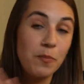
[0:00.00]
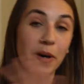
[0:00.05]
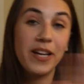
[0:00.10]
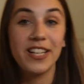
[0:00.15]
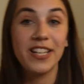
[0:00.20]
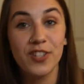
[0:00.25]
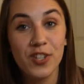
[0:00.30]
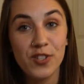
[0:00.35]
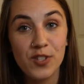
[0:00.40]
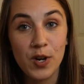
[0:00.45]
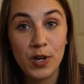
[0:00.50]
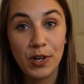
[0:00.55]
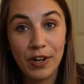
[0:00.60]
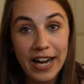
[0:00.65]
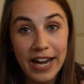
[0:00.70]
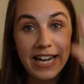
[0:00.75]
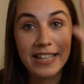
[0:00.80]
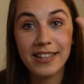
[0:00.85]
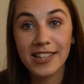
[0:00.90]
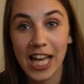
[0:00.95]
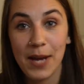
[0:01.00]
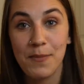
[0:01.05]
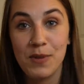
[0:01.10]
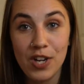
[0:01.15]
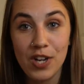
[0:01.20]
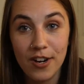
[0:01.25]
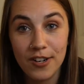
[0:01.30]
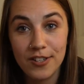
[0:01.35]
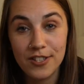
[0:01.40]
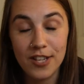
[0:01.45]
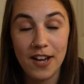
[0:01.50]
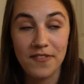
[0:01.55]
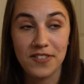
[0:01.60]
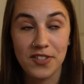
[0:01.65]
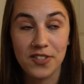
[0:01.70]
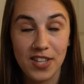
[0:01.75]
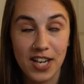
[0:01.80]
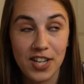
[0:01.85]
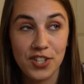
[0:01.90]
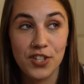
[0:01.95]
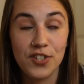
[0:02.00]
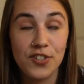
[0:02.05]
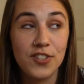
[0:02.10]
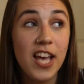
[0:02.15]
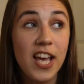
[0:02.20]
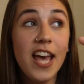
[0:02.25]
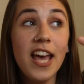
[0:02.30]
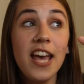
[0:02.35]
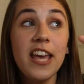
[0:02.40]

but it's just so great. Lamy Yarn Soft Sensations.